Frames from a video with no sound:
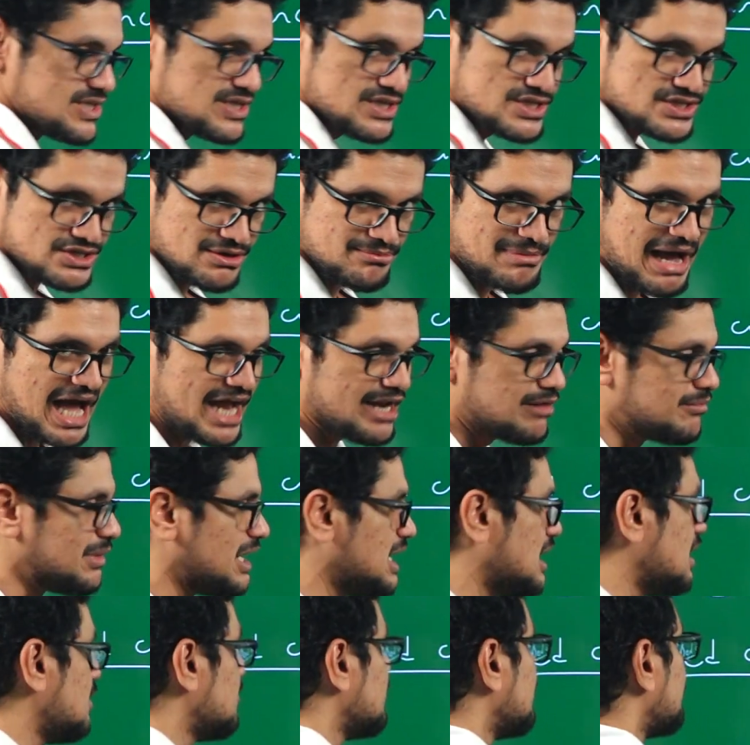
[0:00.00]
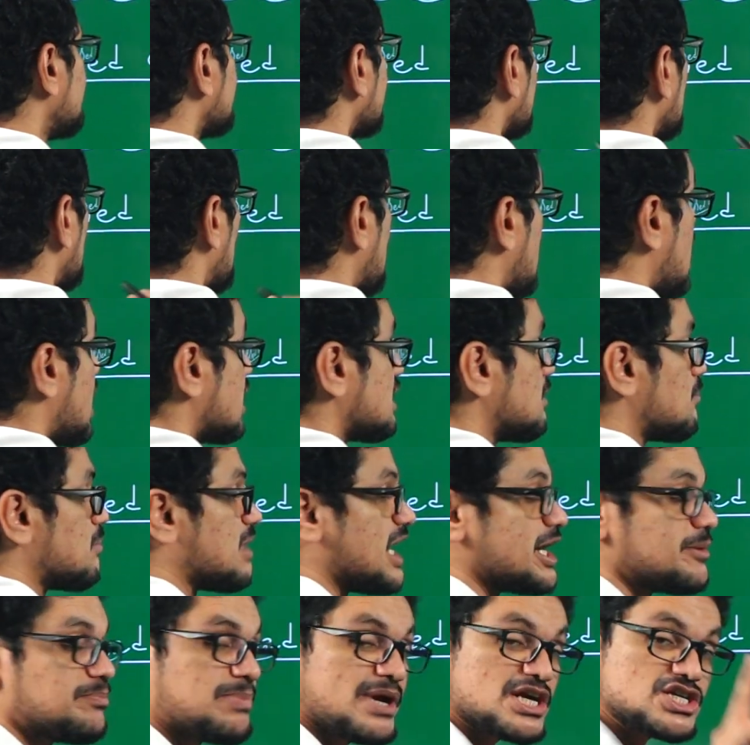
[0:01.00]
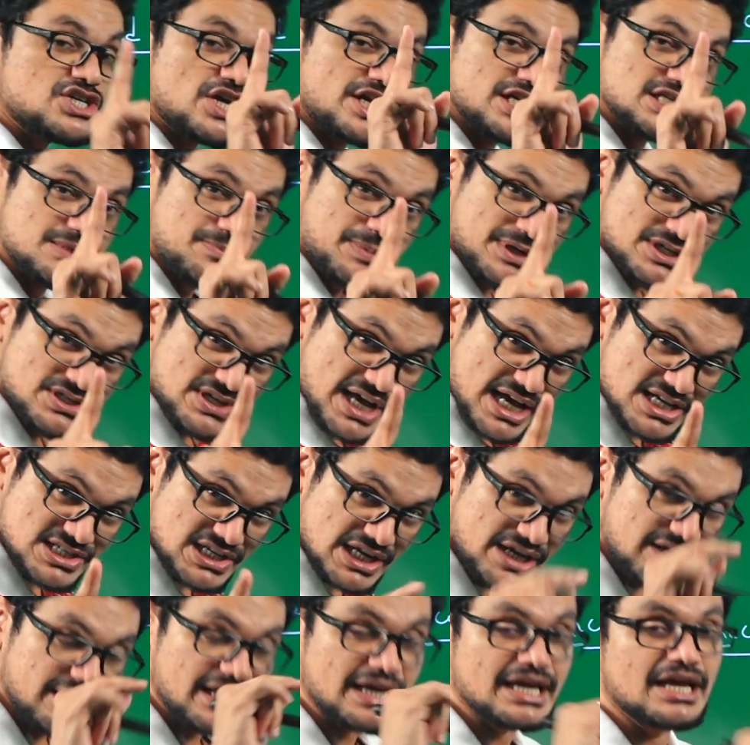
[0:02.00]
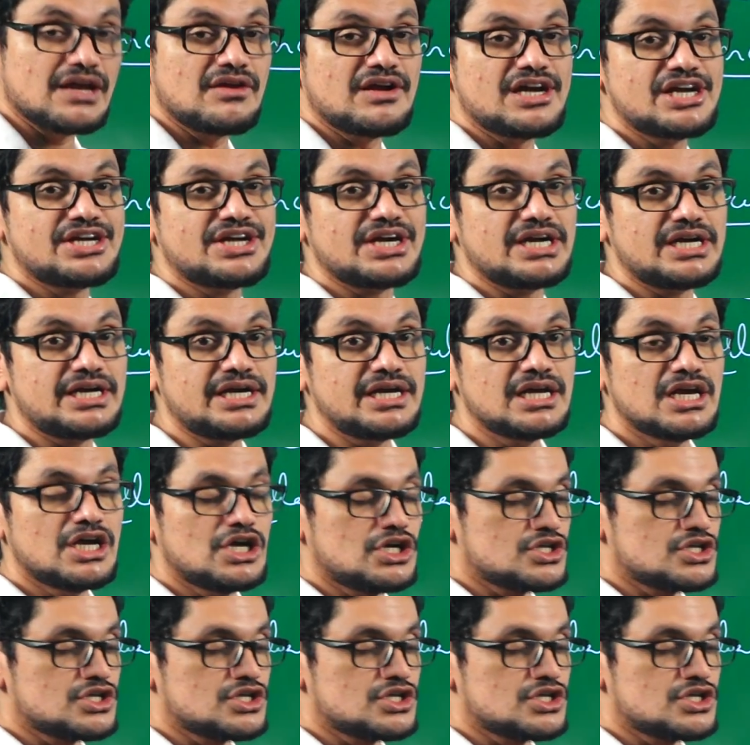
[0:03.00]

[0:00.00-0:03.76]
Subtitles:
system animal, where the blood pressure is precisely regulated.